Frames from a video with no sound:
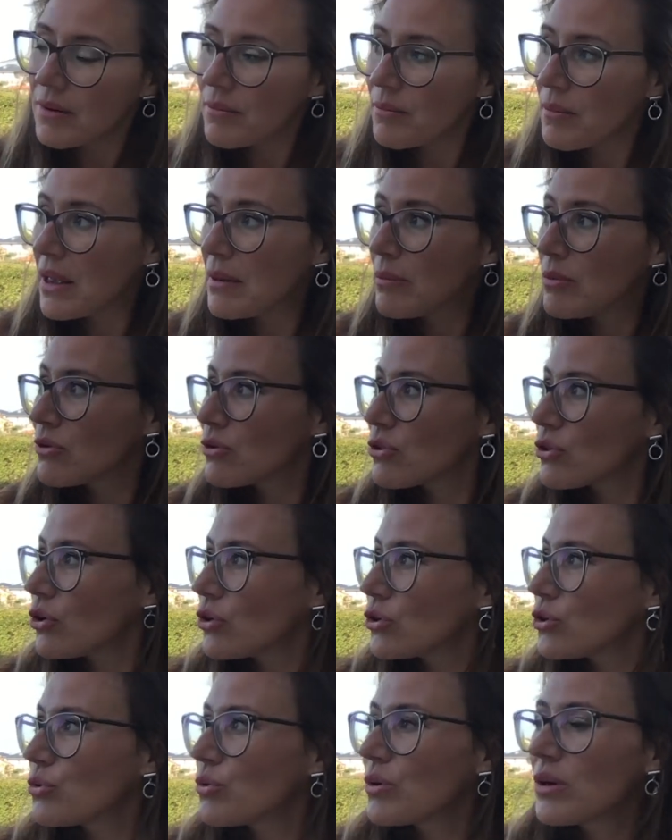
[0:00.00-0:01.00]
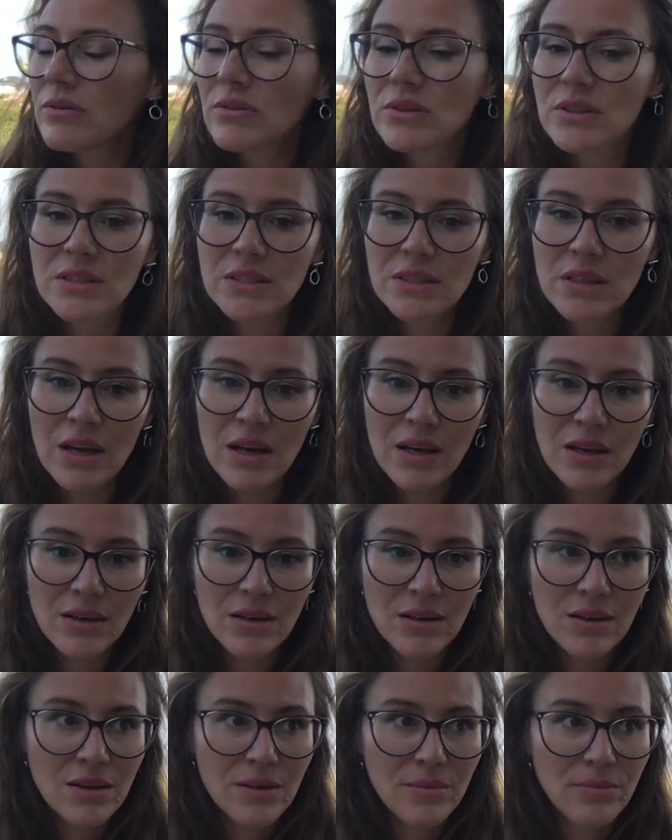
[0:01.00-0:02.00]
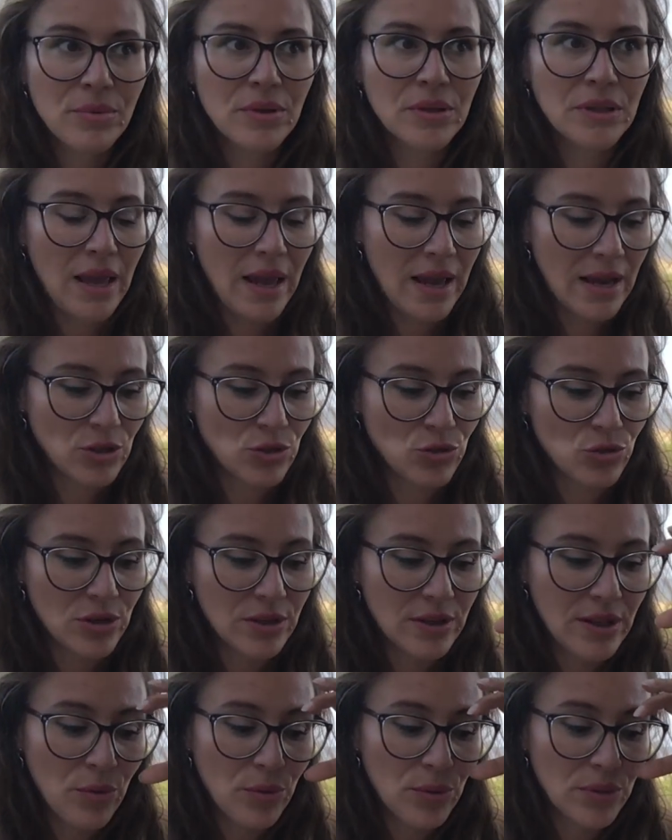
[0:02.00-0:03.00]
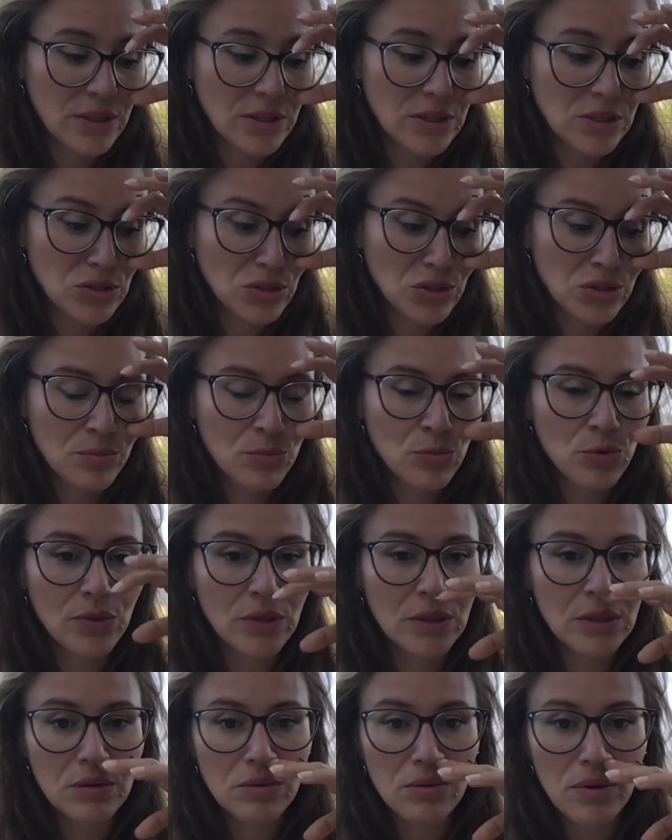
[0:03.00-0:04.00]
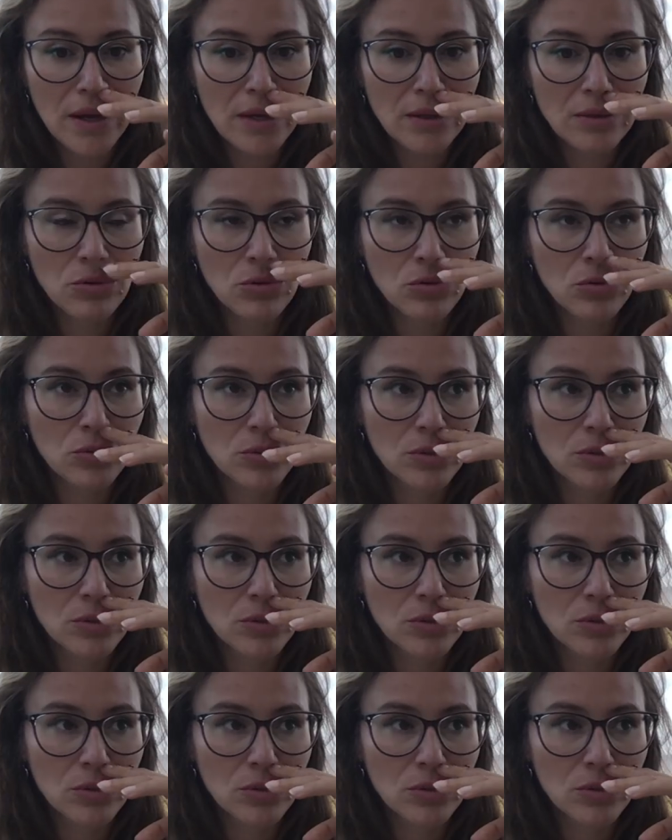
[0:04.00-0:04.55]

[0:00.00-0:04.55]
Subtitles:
Maybe you thought you were even stuck, but actually now when they start moving direct,